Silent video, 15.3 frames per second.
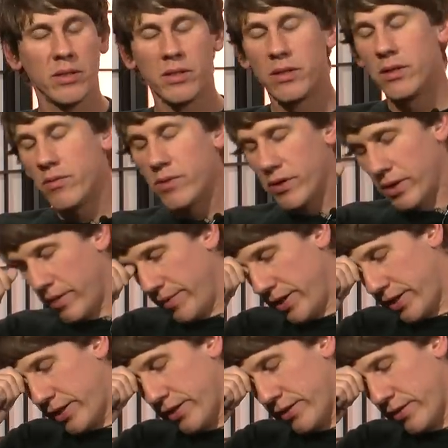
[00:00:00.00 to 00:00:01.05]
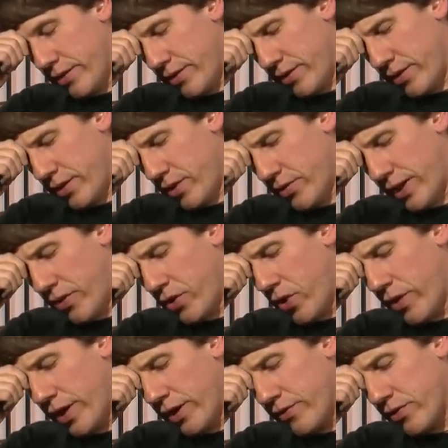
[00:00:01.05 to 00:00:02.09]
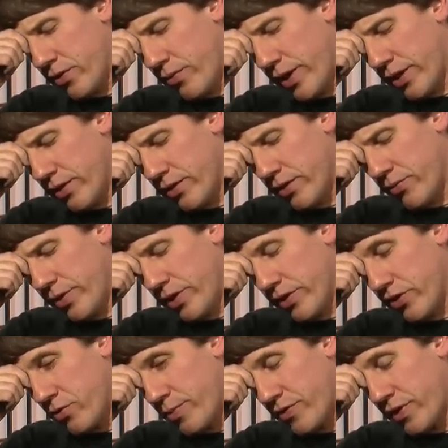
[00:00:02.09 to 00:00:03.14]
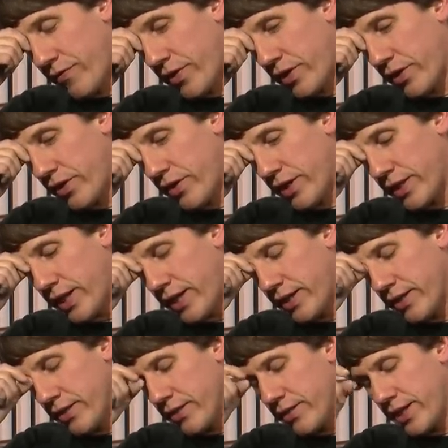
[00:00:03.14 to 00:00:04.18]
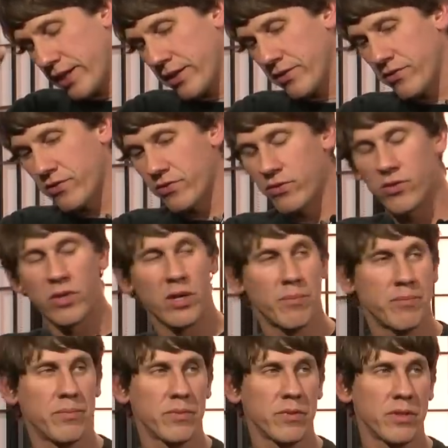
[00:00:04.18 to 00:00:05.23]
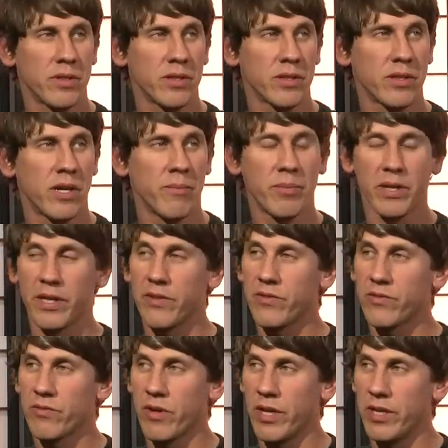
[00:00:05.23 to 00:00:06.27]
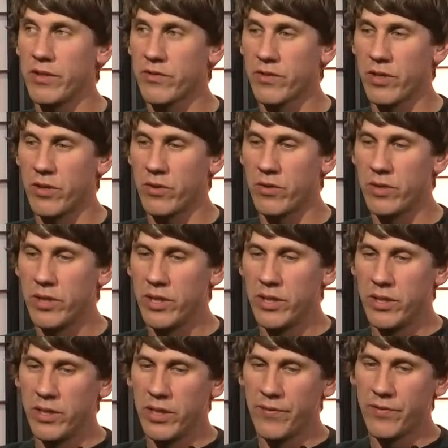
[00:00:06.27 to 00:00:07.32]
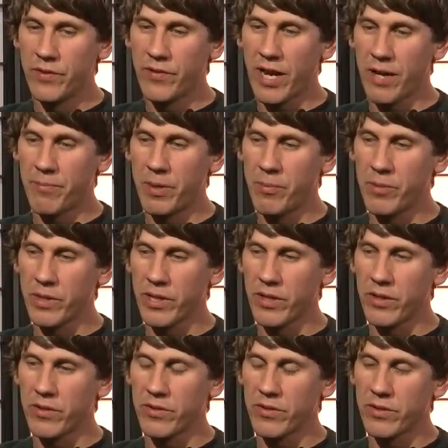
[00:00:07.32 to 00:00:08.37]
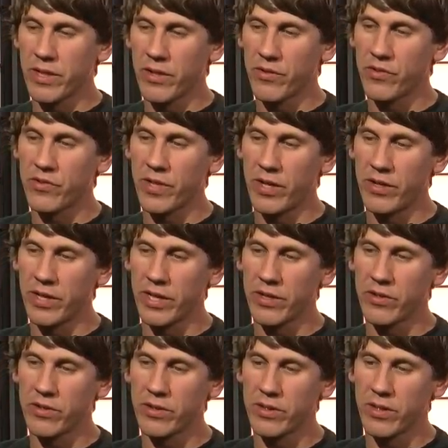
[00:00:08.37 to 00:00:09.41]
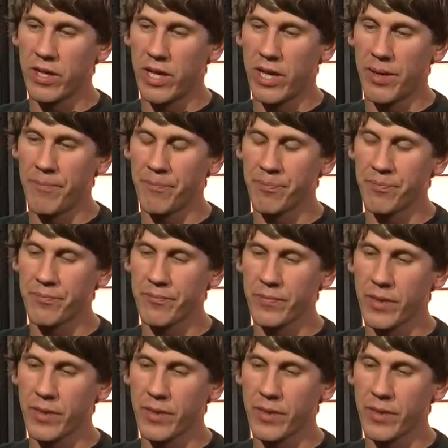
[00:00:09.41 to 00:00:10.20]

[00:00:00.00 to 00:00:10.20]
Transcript: it? Well, I mean, it can, you know, without going into the way that, that we do this specifically, like that can that can screw up uh, companies, right? So if you've got people that are that are selling, um,